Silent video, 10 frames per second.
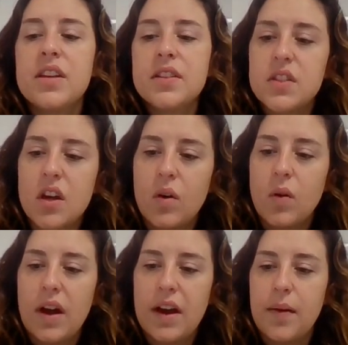
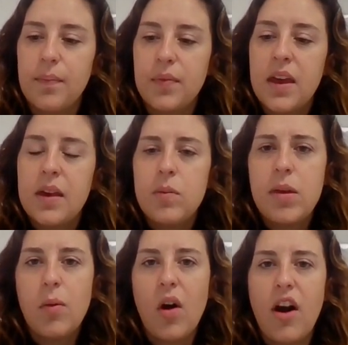So
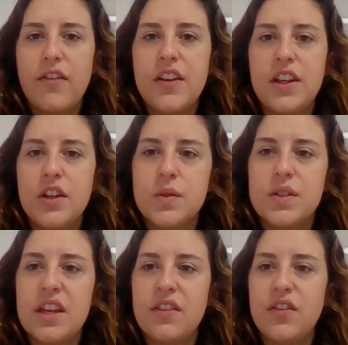people often
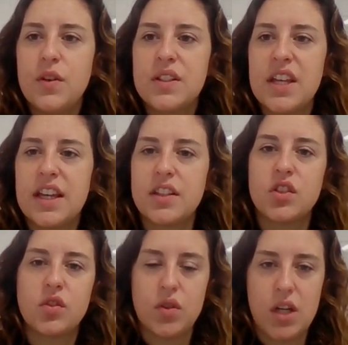use, if you say
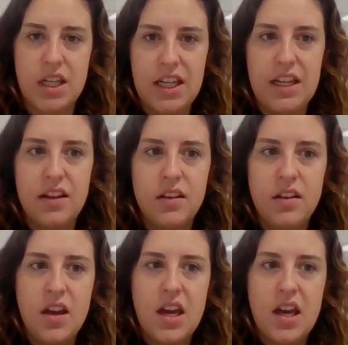scrawny,